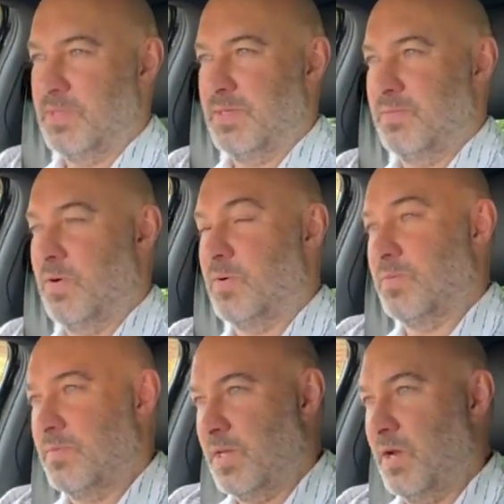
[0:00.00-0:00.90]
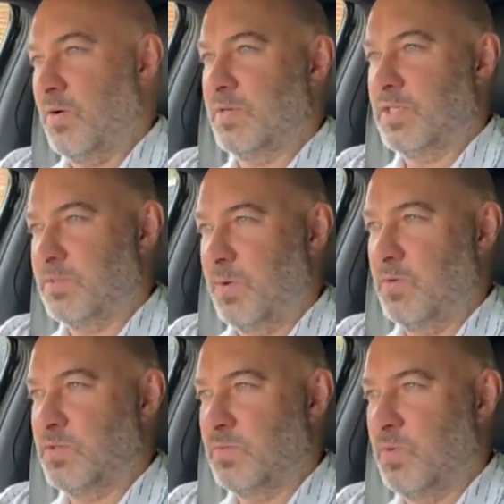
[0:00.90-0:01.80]
well, they are a
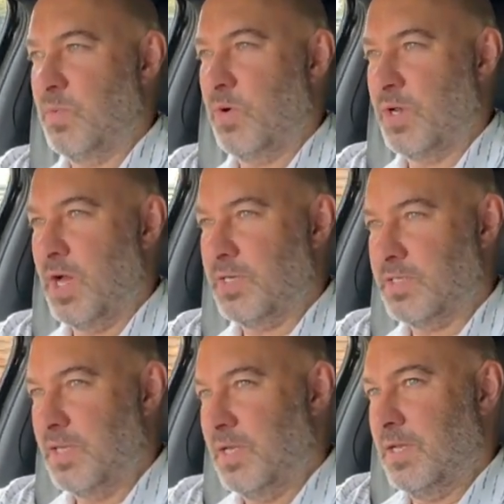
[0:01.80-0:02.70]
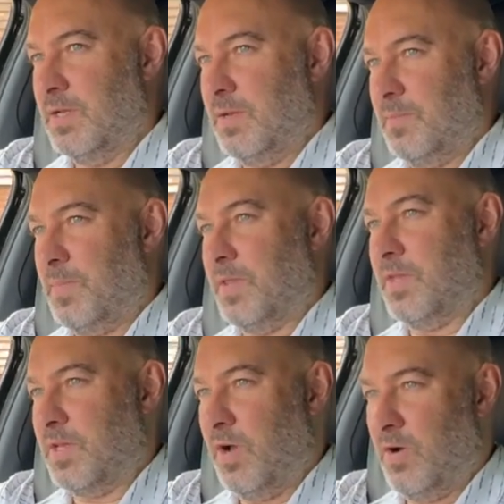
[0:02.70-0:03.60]
disposable product, But
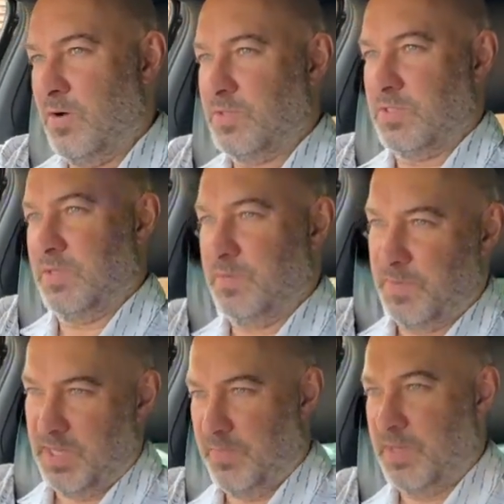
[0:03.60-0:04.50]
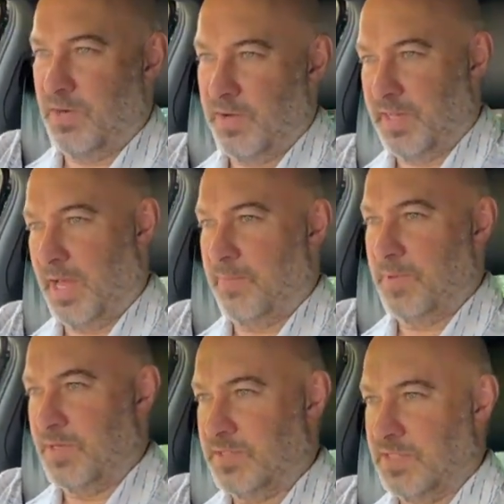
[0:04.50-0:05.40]
the cars are becoming like that
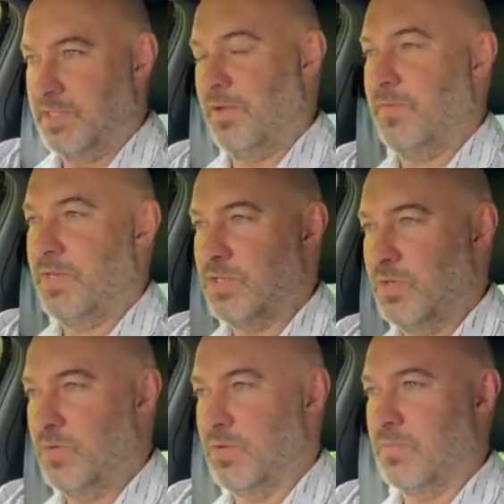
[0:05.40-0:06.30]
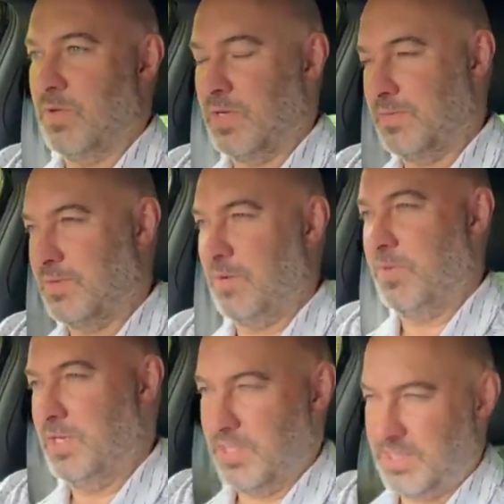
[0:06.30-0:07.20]
because there's nothing to them. Like, I
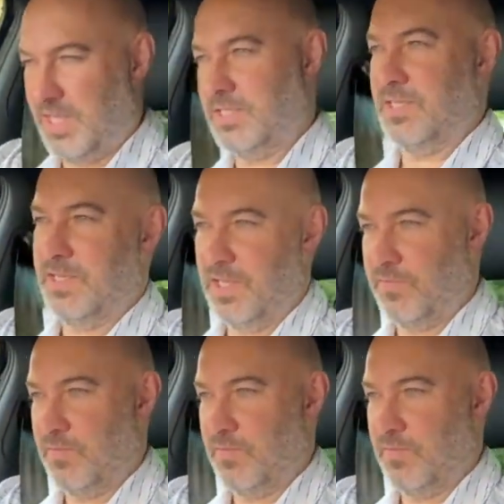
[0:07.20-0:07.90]
went in a Tesla the other